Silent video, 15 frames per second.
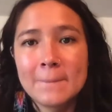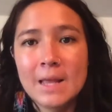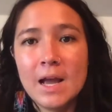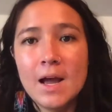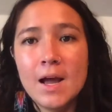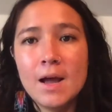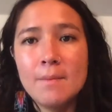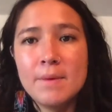
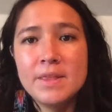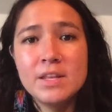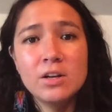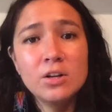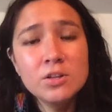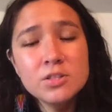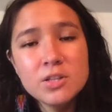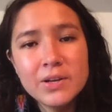And then
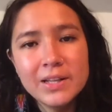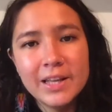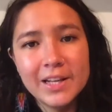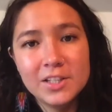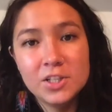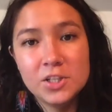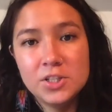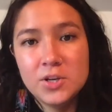also I'd like
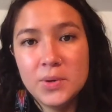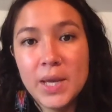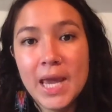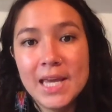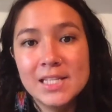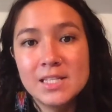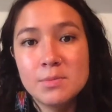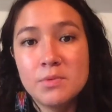to
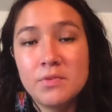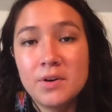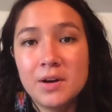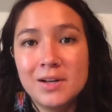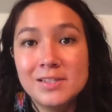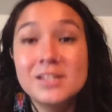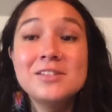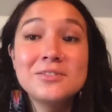showcase some of our
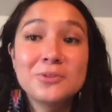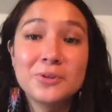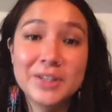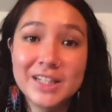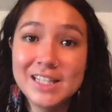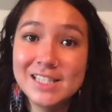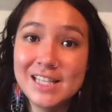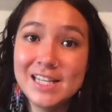sister
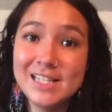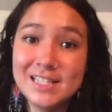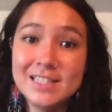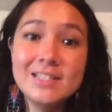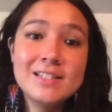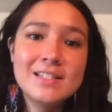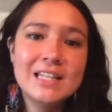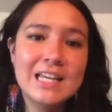
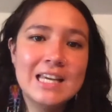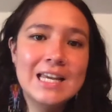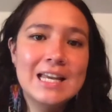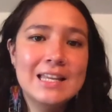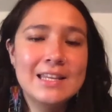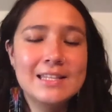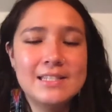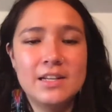organizations,
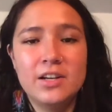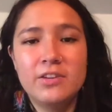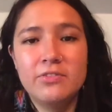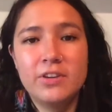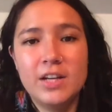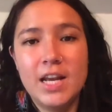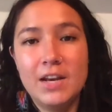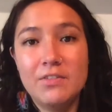the Center for
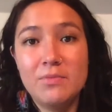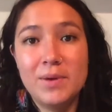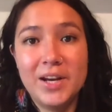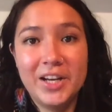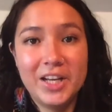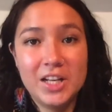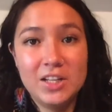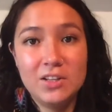Native
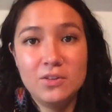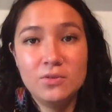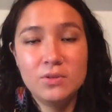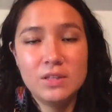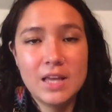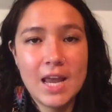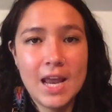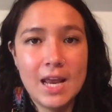American Youth
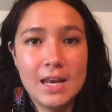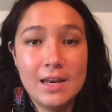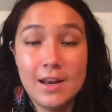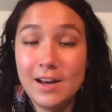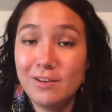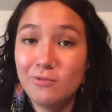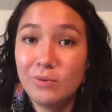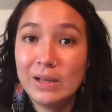and
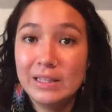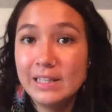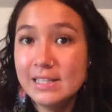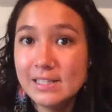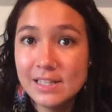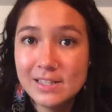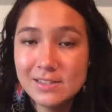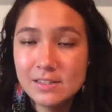Native
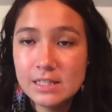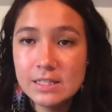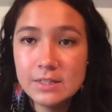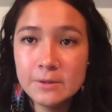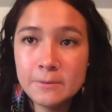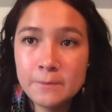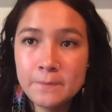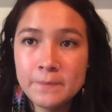Wellness
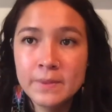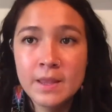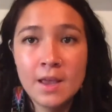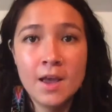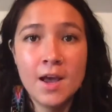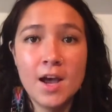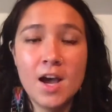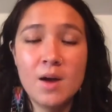Institute.
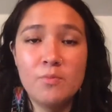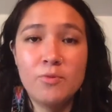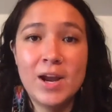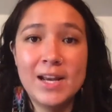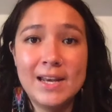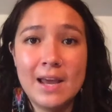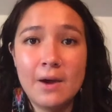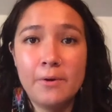Right
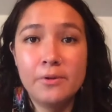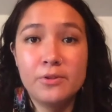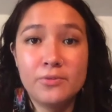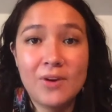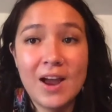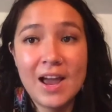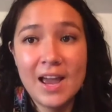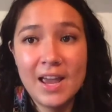now,
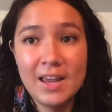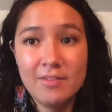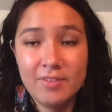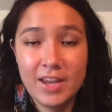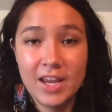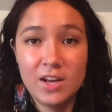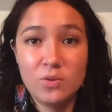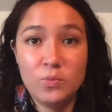Thrive
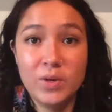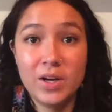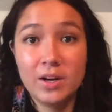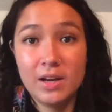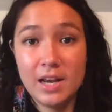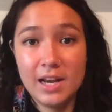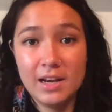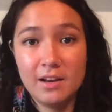and We Are
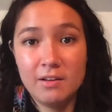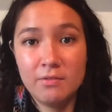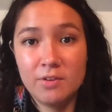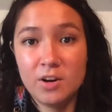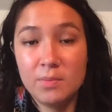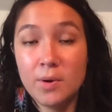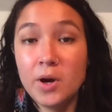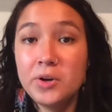Native
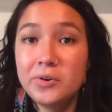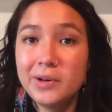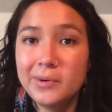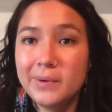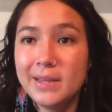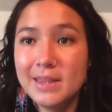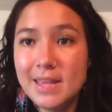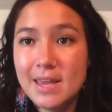are partnering
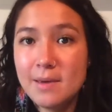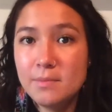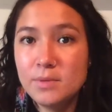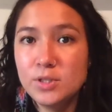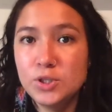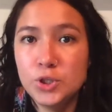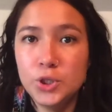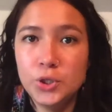with them
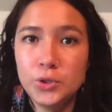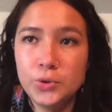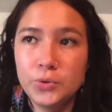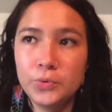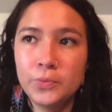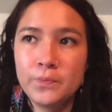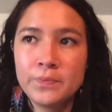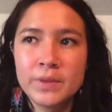
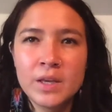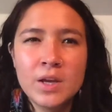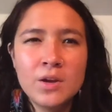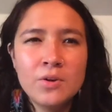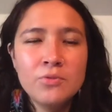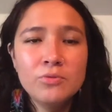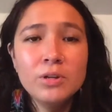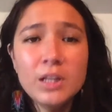to
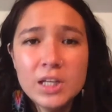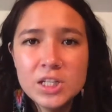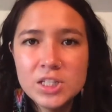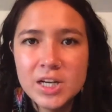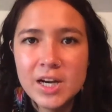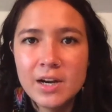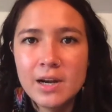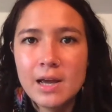really
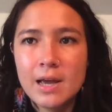share